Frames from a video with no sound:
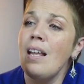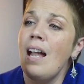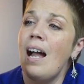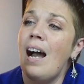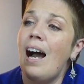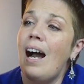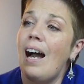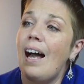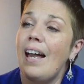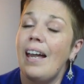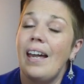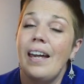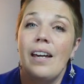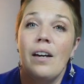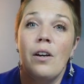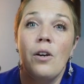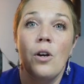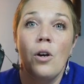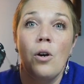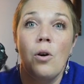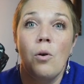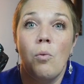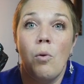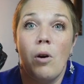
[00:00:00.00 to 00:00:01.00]
I
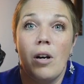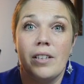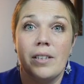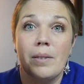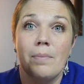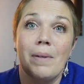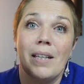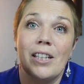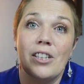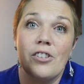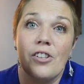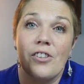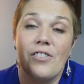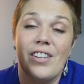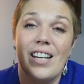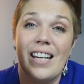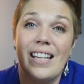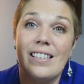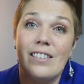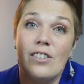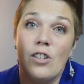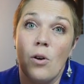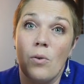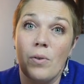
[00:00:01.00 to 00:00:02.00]
want to make sure that
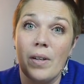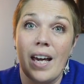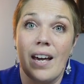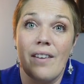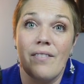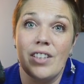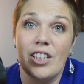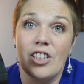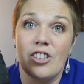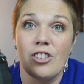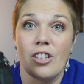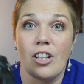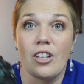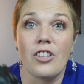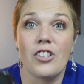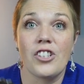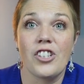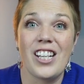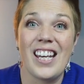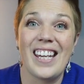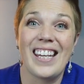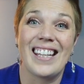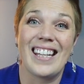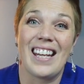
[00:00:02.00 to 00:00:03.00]
I don't have any shutter
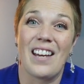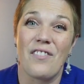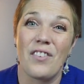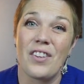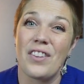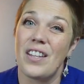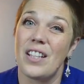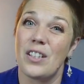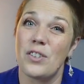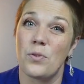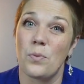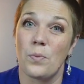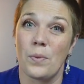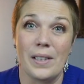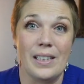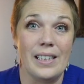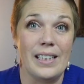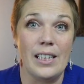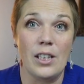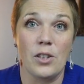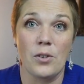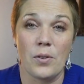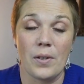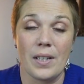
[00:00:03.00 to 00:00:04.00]
shake and everything's
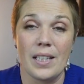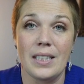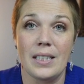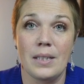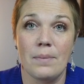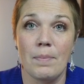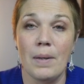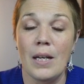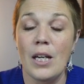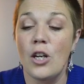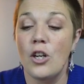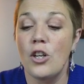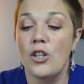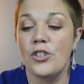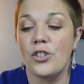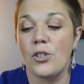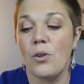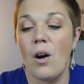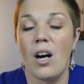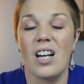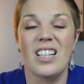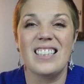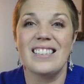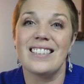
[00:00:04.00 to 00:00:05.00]
really crisp. So
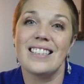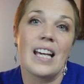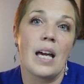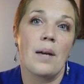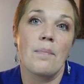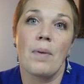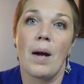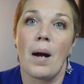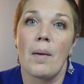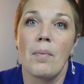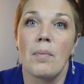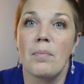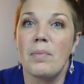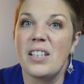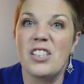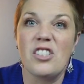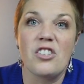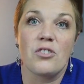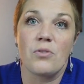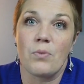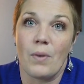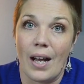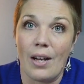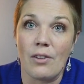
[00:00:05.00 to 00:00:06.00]
honestly, I'd probably
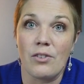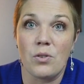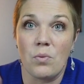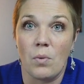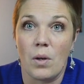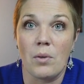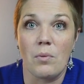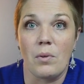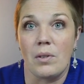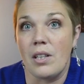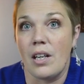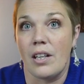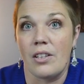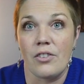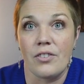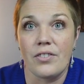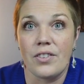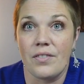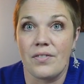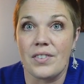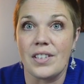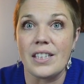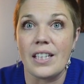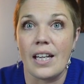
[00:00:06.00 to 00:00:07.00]
just round to 1/100th
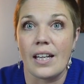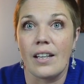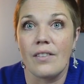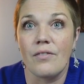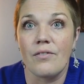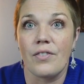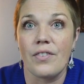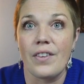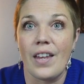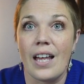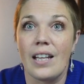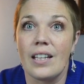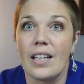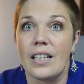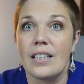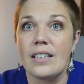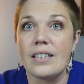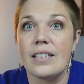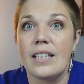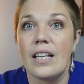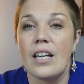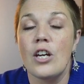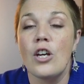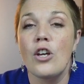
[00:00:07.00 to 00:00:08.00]
of a second for that
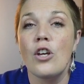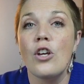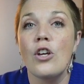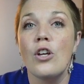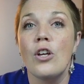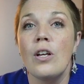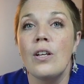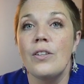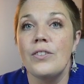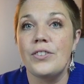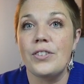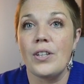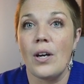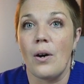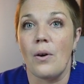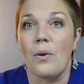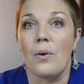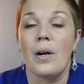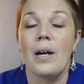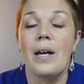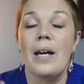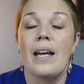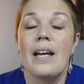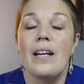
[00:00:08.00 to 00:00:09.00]
lens.
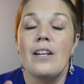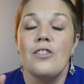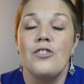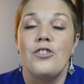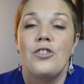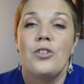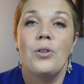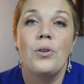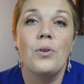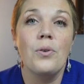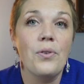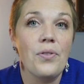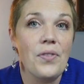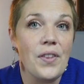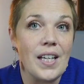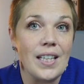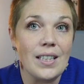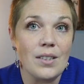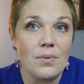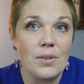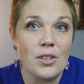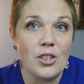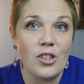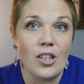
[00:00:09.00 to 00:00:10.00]
So 2
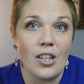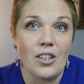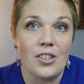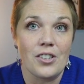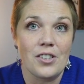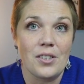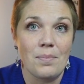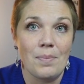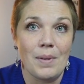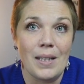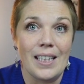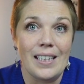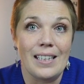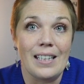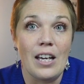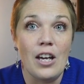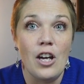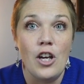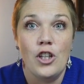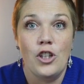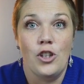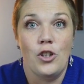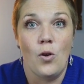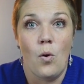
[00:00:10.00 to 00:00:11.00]
things with shutter speed.
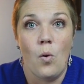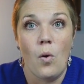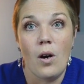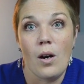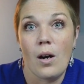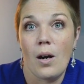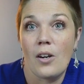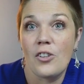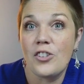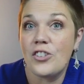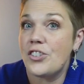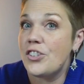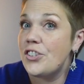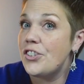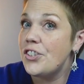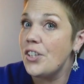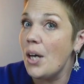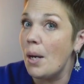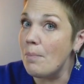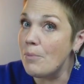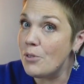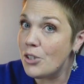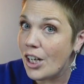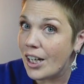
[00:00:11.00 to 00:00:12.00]
Your
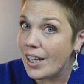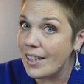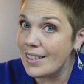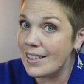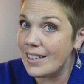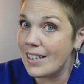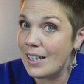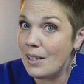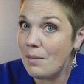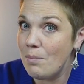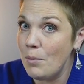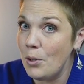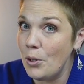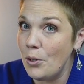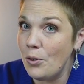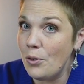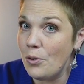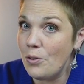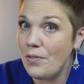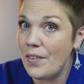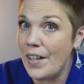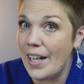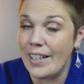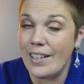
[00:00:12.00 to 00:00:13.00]
subjects can
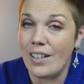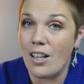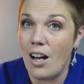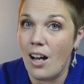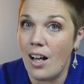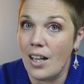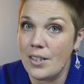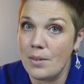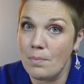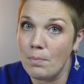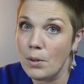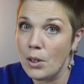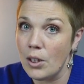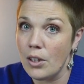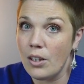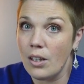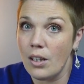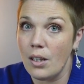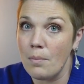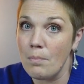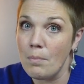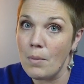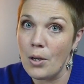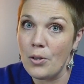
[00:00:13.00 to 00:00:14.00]
move and cause
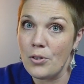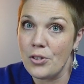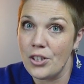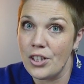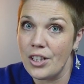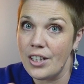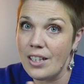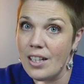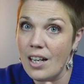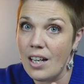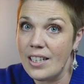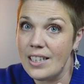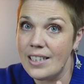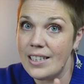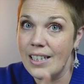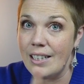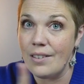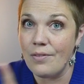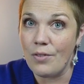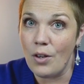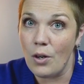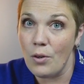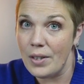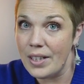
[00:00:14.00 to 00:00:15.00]
blur, motion,
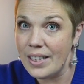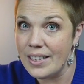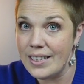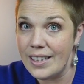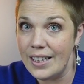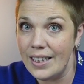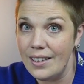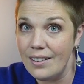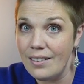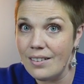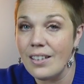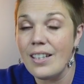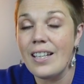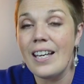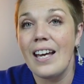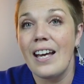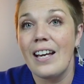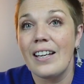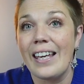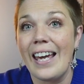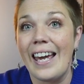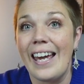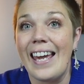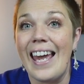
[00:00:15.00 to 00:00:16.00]
defocusing,
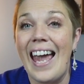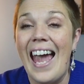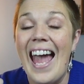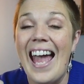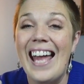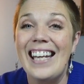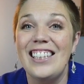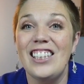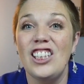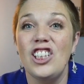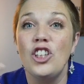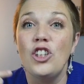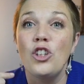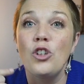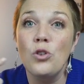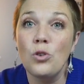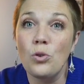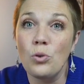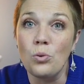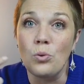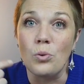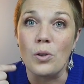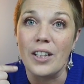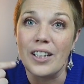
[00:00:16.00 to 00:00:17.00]
okay? And
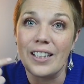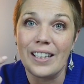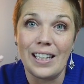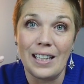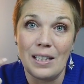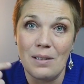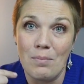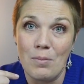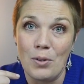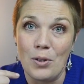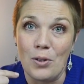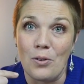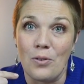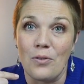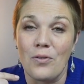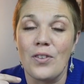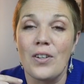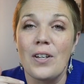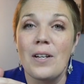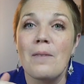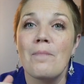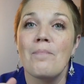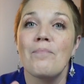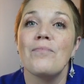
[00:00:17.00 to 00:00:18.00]
you can move.
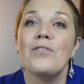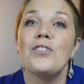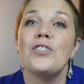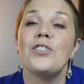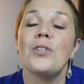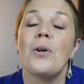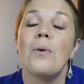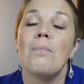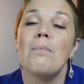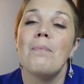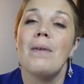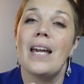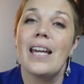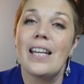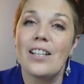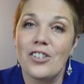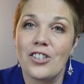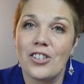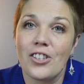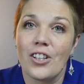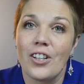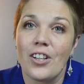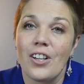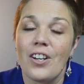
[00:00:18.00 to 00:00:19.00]
So make
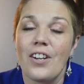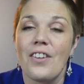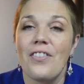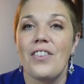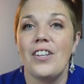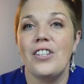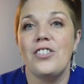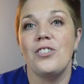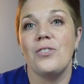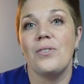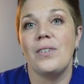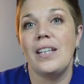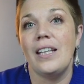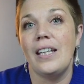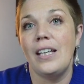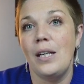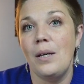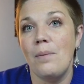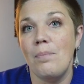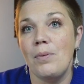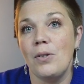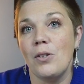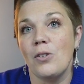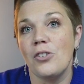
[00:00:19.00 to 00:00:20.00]
sure that you
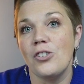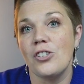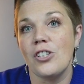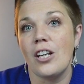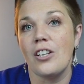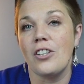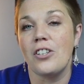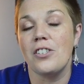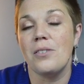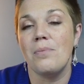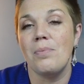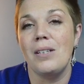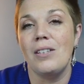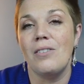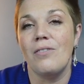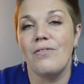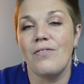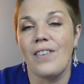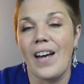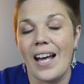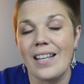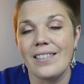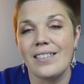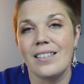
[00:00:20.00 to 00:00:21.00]
keep your shutter speed
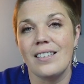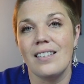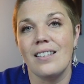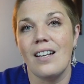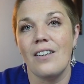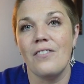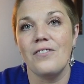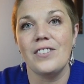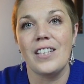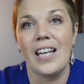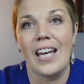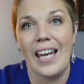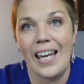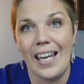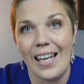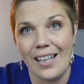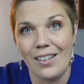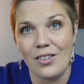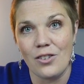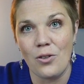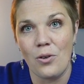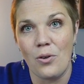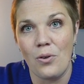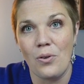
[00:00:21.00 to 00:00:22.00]
fast enough to
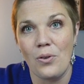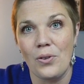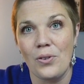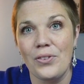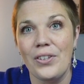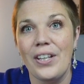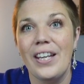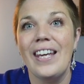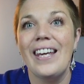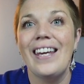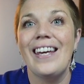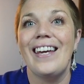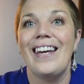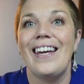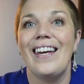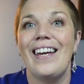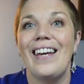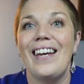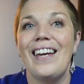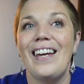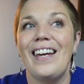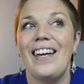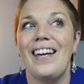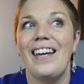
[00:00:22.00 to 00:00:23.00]
hand hold,
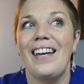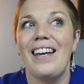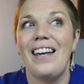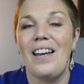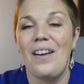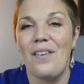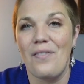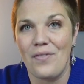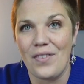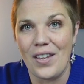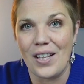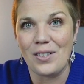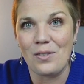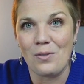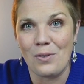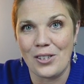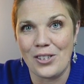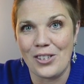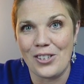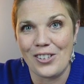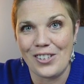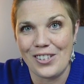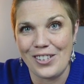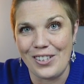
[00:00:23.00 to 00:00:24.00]
if that's what you're